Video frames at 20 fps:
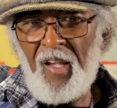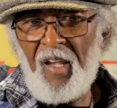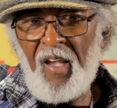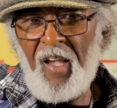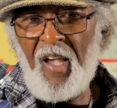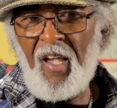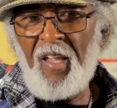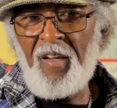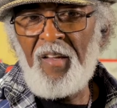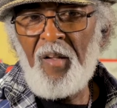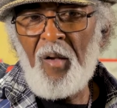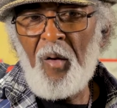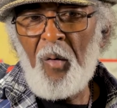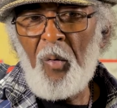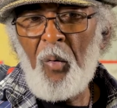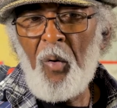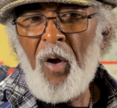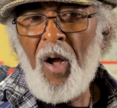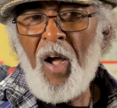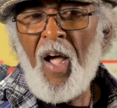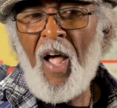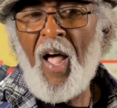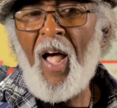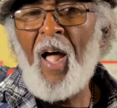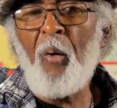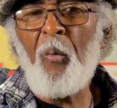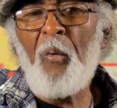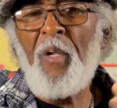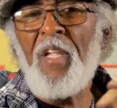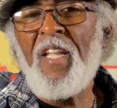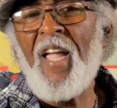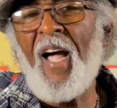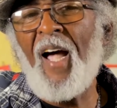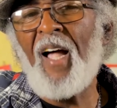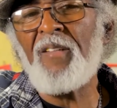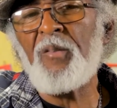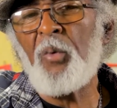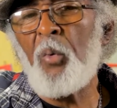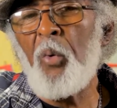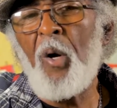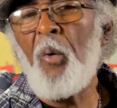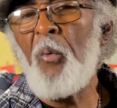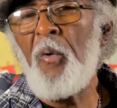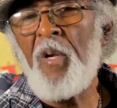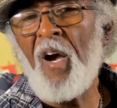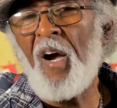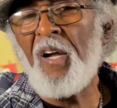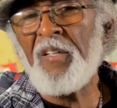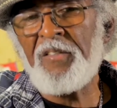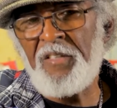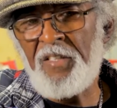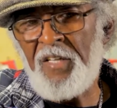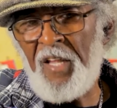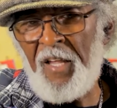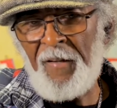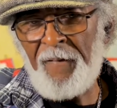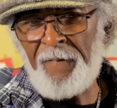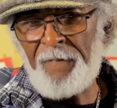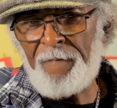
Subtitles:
And how we got to where we are today.